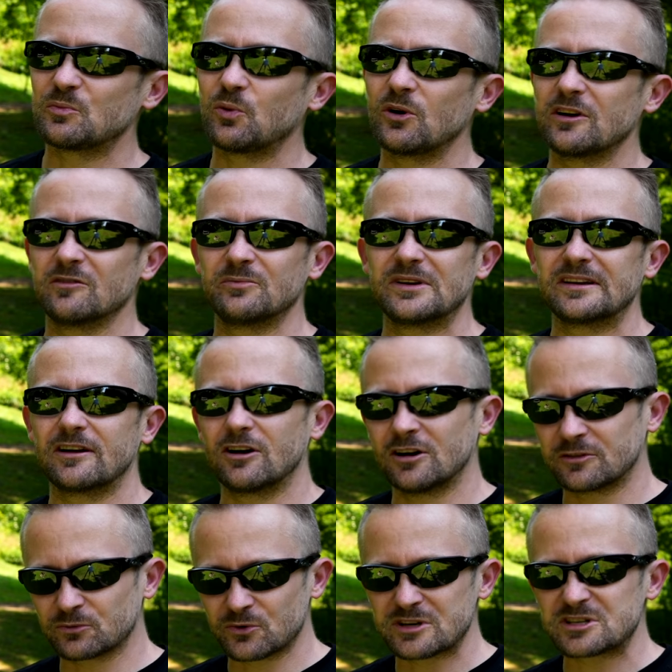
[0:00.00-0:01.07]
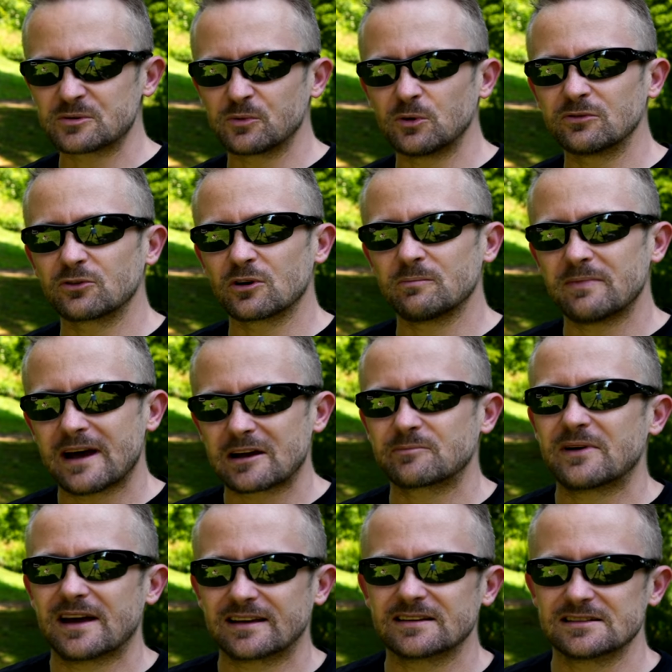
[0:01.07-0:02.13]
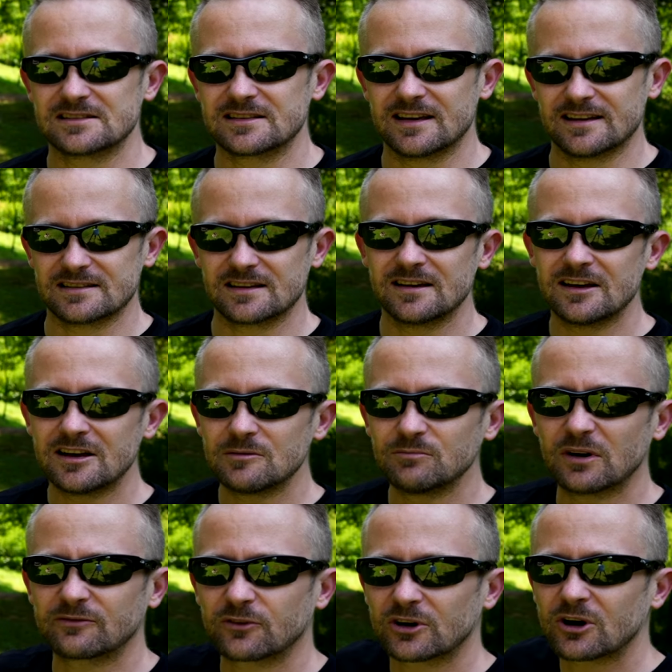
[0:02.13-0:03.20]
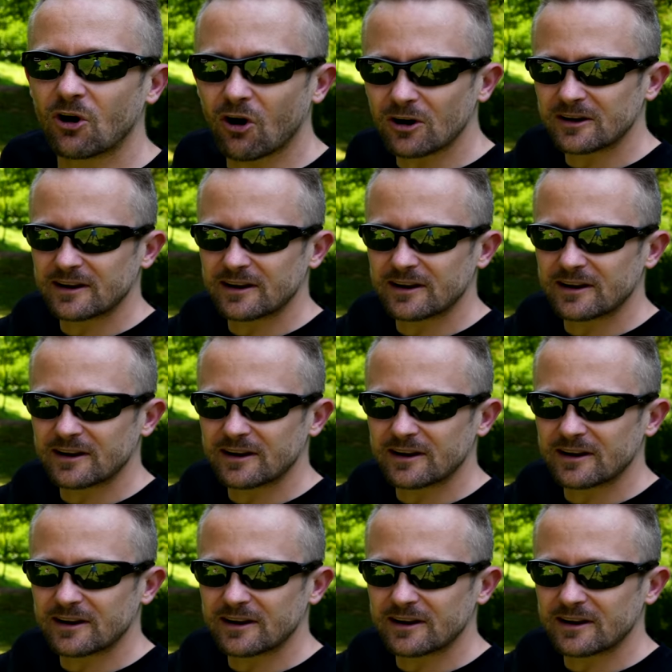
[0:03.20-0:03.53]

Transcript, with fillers: point of being unreasonable for a backpacking tent. But for car